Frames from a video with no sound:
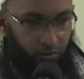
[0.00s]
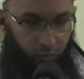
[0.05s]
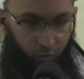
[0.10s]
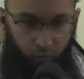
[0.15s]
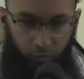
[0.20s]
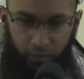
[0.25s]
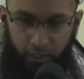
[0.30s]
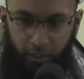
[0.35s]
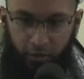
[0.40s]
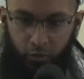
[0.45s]

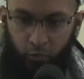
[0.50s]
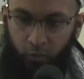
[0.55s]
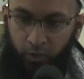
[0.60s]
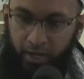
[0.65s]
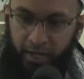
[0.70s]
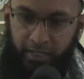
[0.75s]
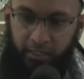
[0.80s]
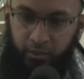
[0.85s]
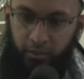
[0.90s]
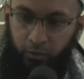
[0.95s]
whether
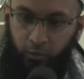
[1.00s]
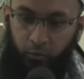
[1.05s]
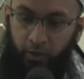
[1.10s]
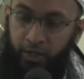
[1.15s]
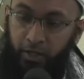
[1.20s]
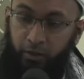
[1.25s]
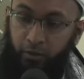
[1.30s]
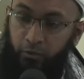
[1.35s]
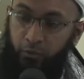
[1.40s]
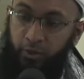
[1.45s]
white,
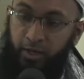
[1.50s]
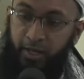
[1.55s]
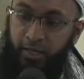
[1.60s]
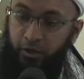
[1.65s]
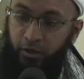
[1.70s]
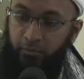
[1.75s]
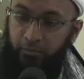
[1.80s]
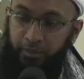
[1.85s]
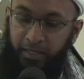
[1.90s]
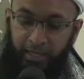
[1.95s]
whether red
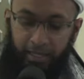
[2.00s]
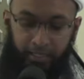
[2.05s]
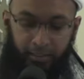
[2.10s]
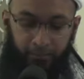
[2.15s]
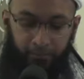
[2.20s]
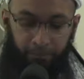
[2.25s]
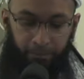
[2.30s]
or black.